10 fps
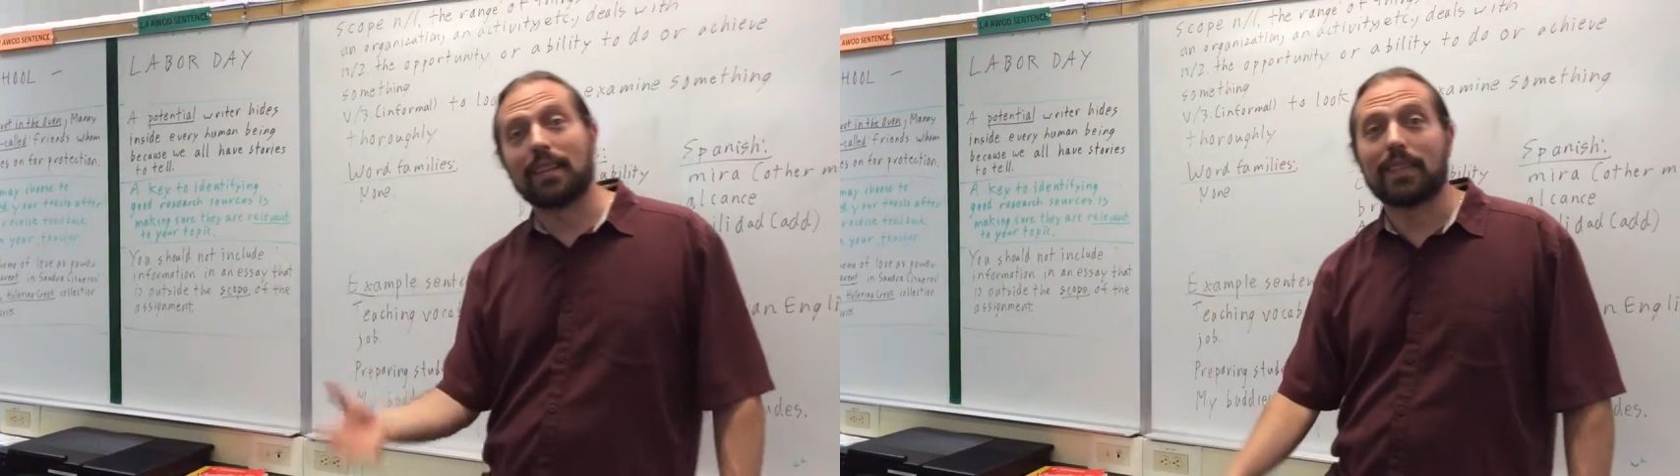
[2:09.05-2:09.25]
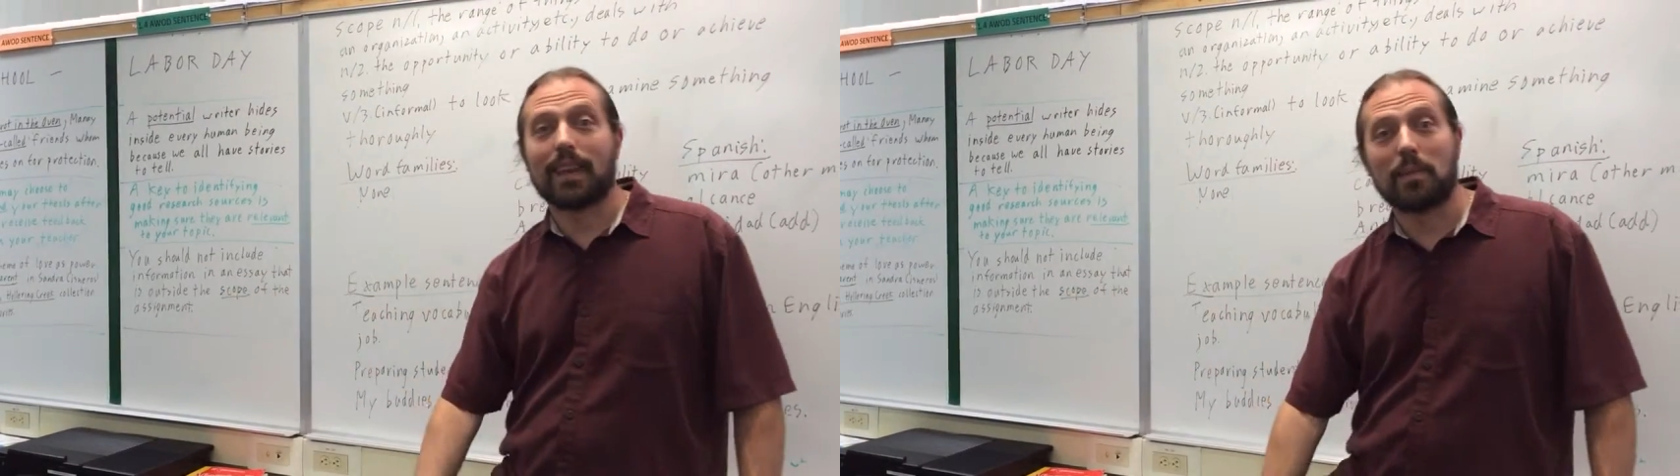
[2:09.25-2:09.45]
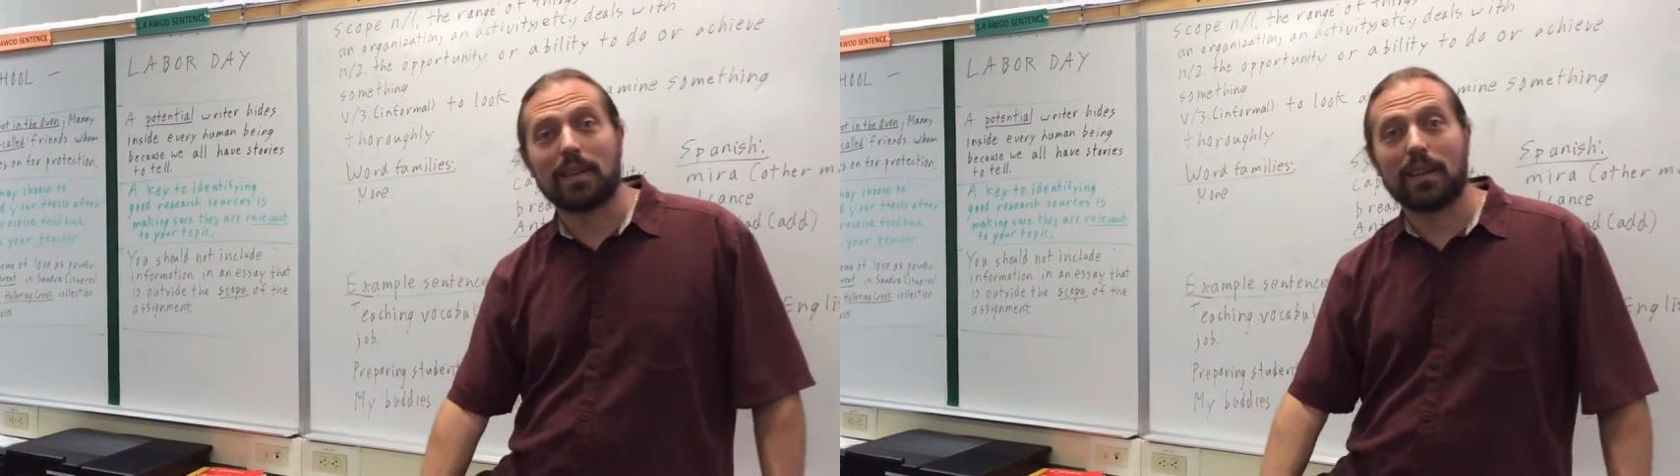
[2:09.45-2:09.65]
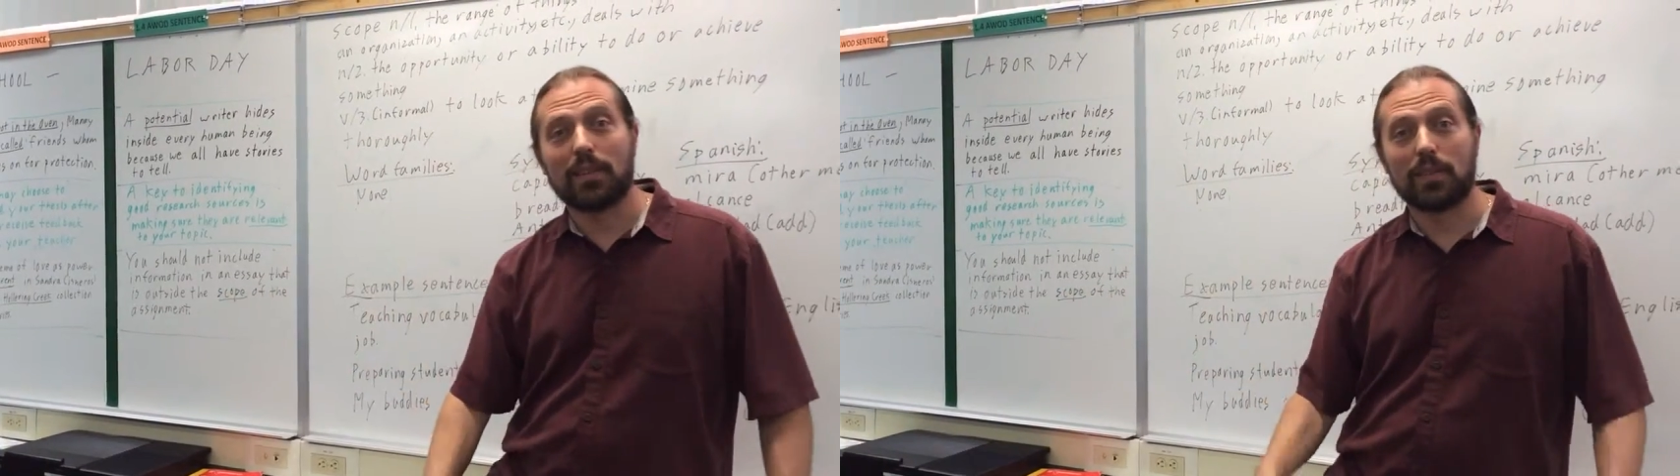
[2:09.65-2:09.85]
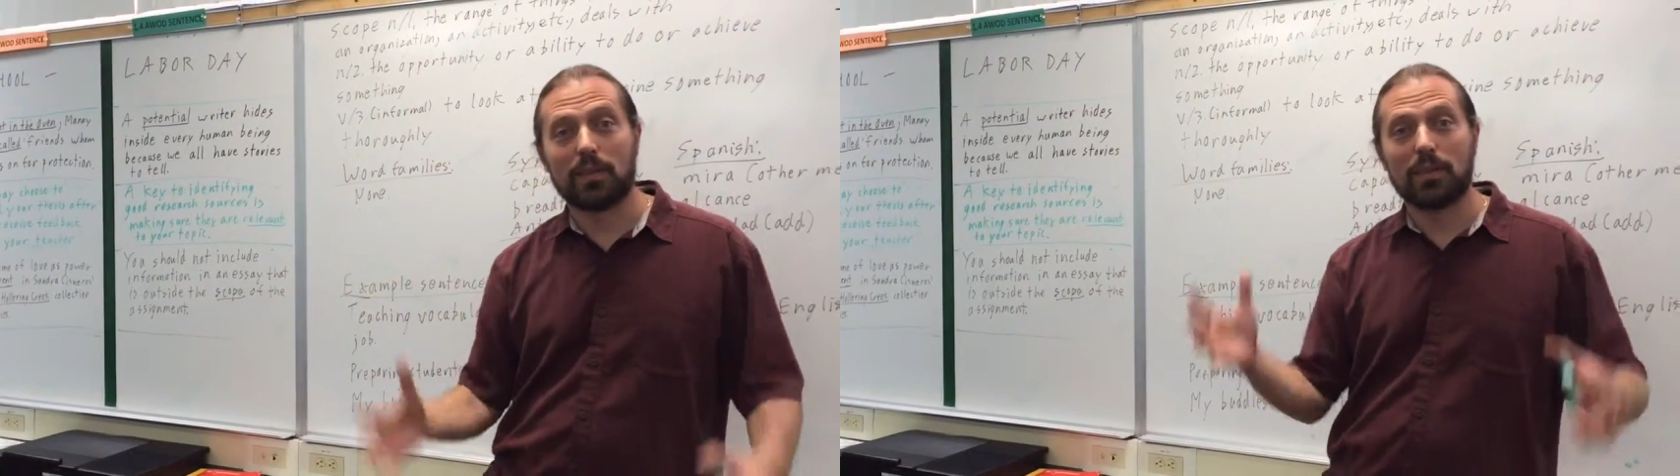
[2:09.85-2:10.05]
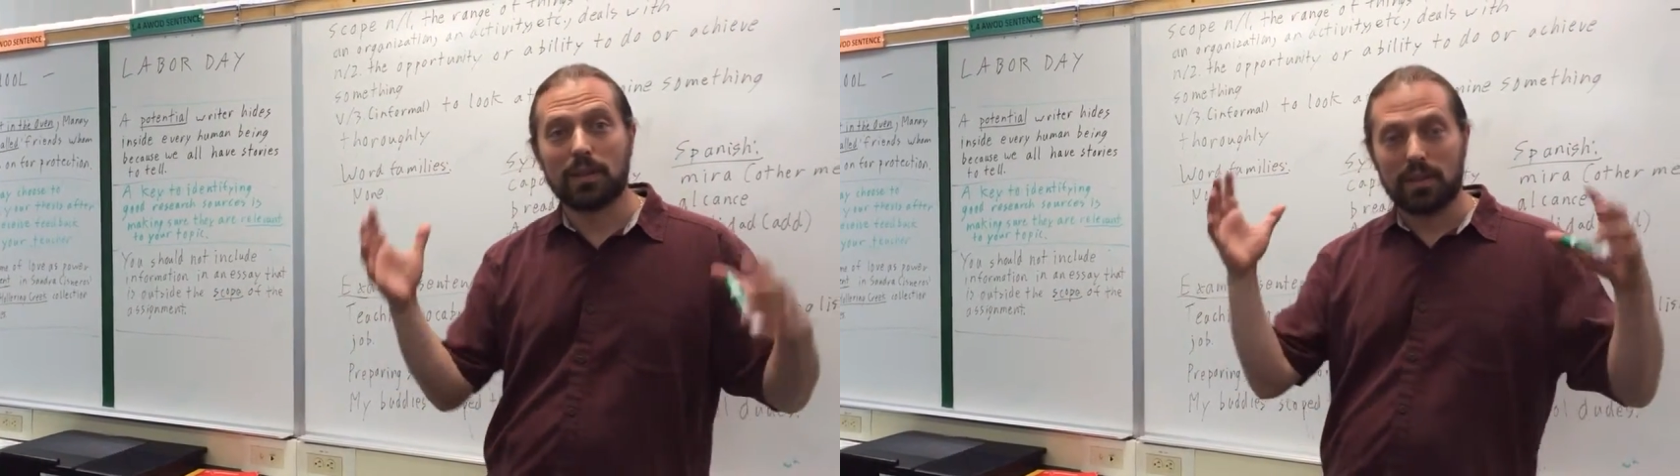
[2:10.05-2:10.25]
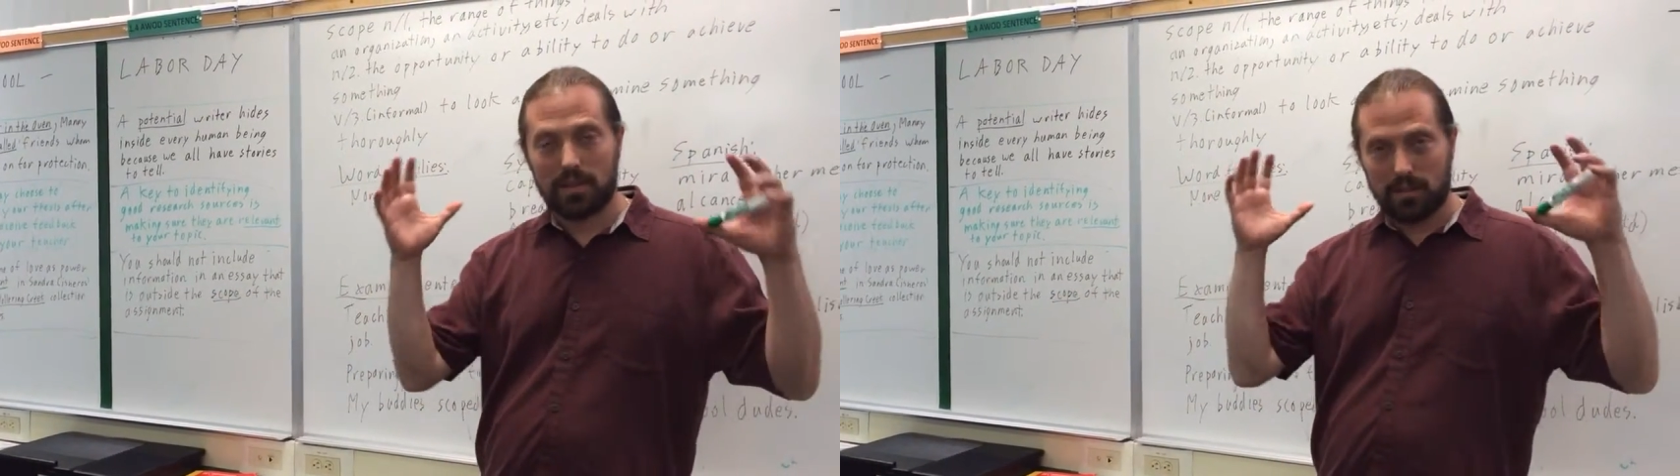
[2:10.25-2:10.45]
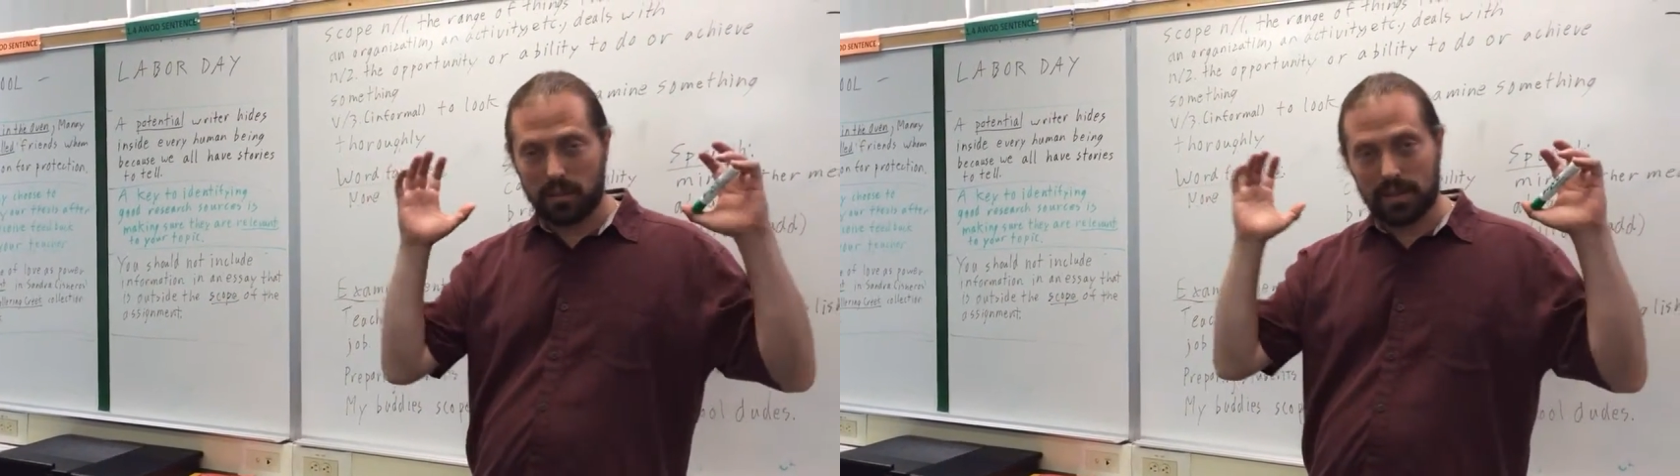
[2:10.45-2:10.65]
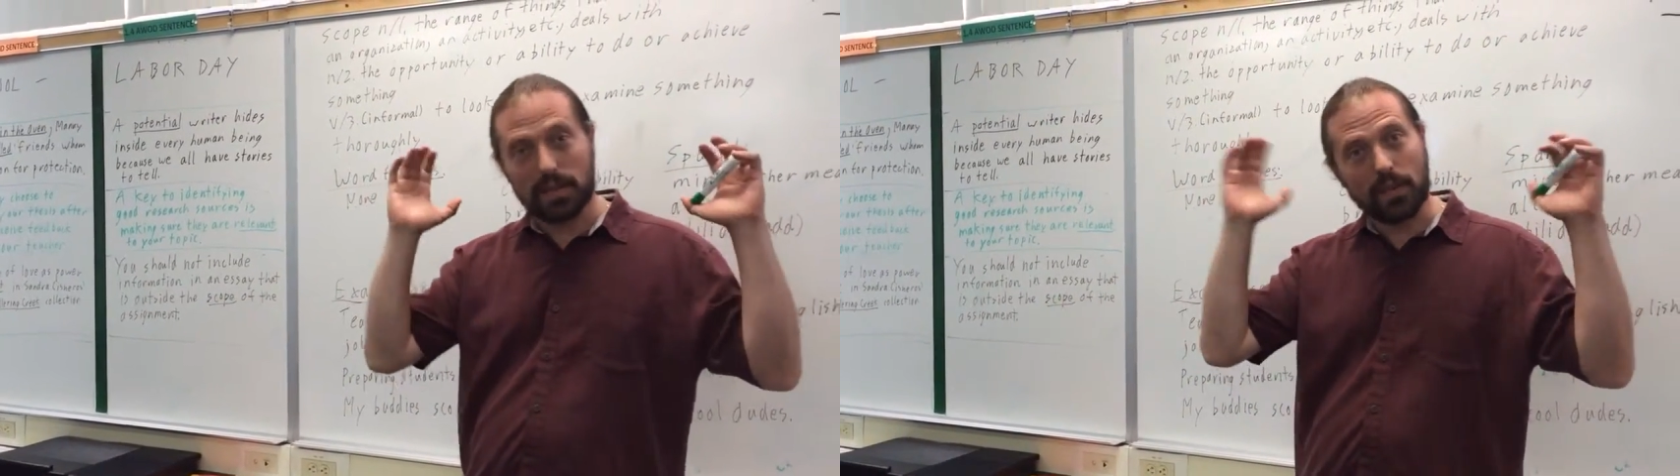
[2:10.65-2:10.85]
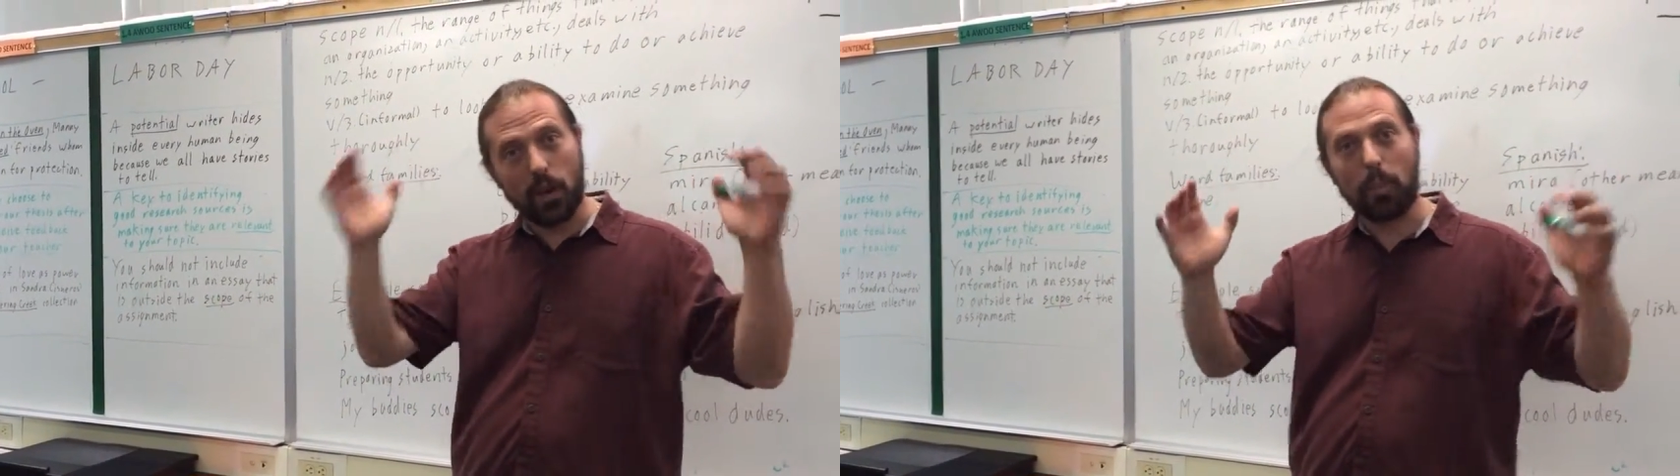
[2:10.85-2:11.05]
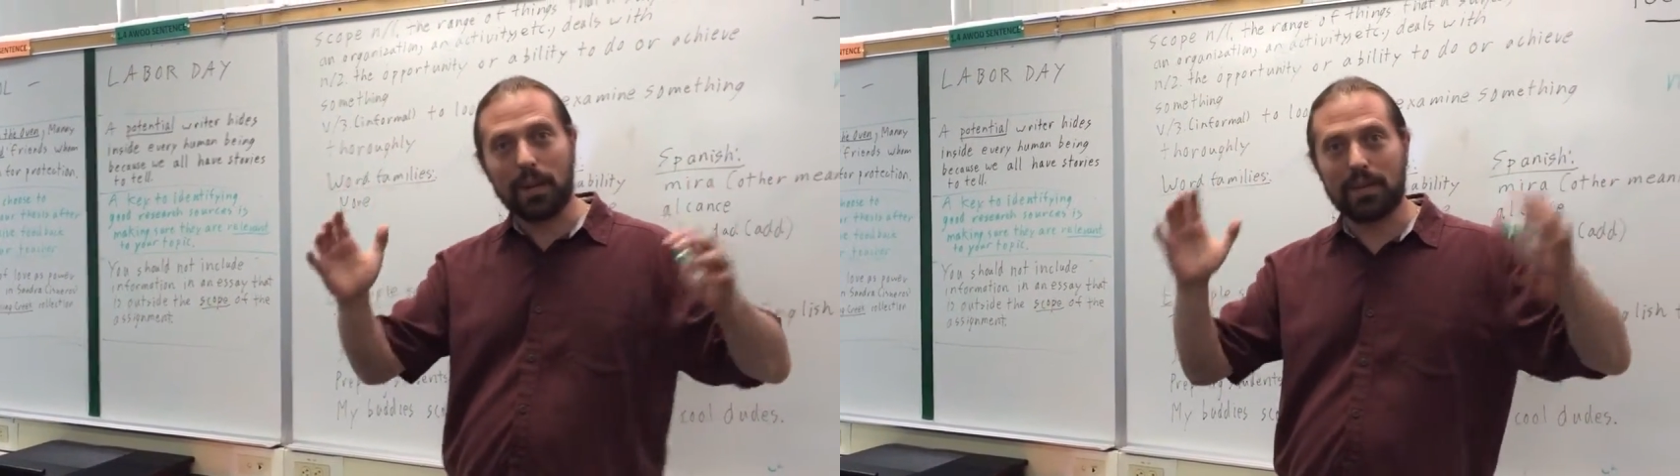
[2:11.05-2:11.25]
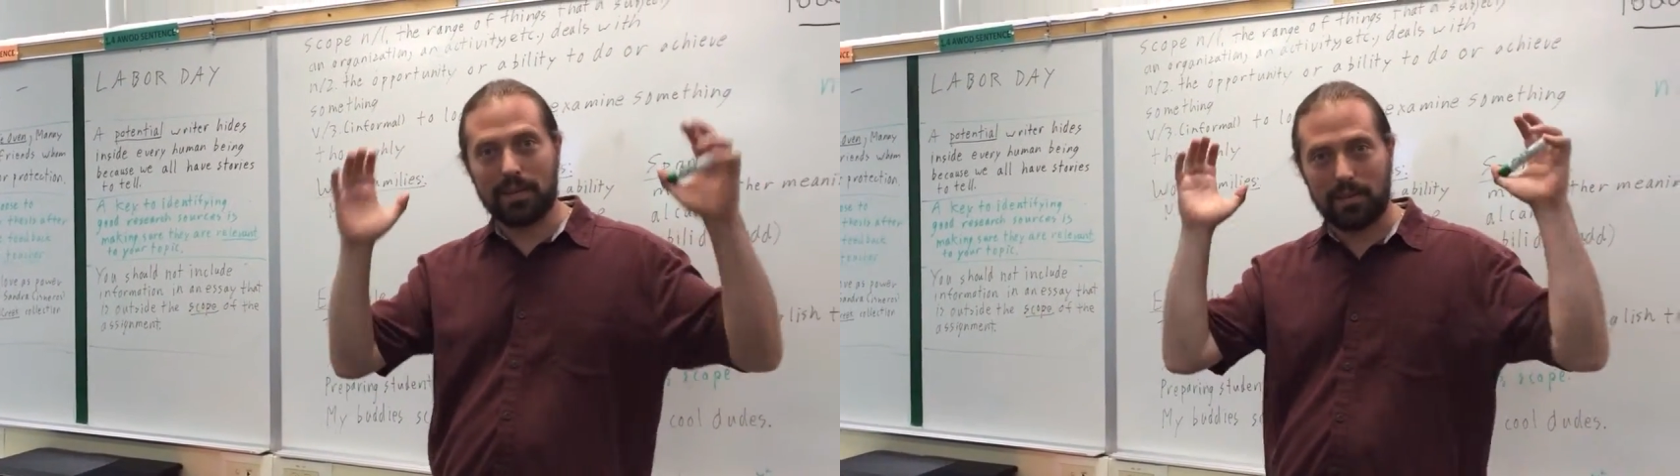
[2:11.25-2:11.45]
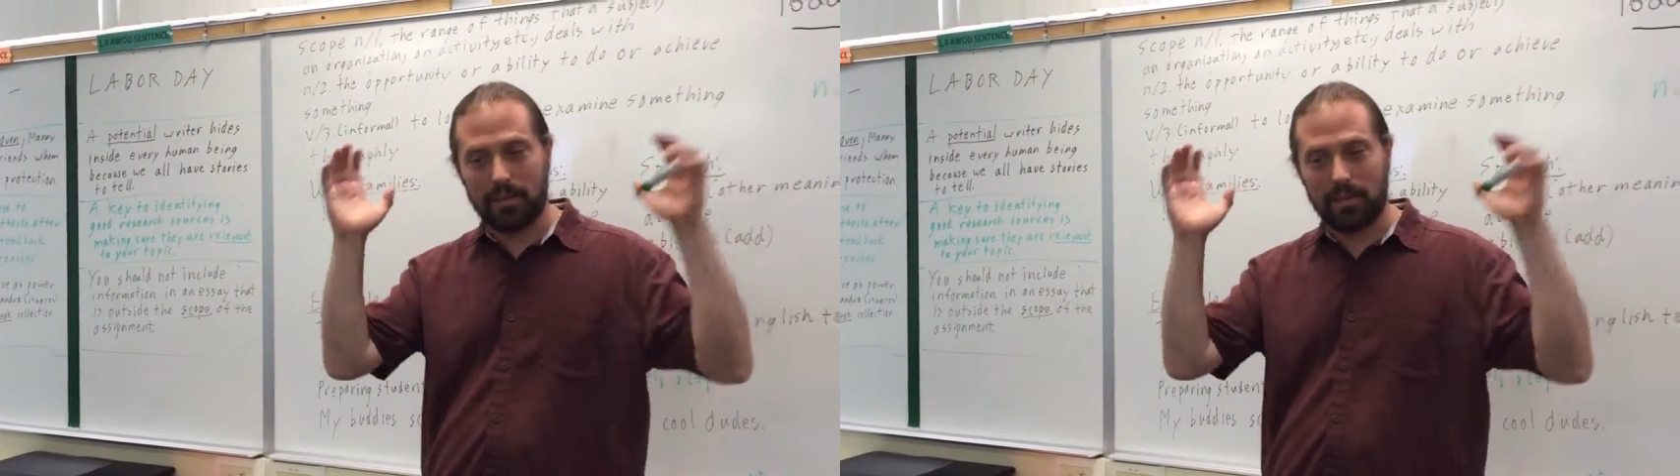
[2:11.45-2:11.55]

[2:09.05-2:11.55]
The assignment tells you what the scope is.